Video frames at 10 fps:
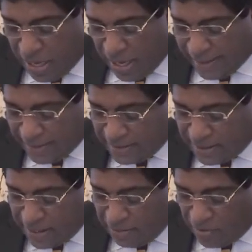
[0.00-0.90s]
I can
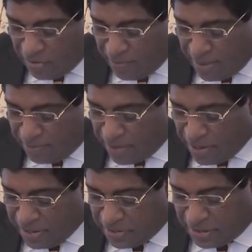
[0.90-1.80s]
say that one of my
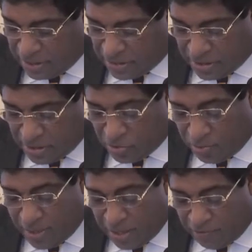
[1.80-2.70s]
priorities is to
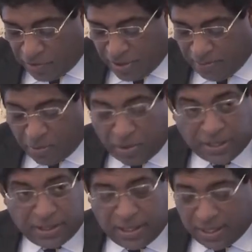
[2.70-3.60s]
build a foreign
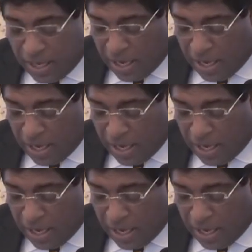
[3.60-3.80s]
policy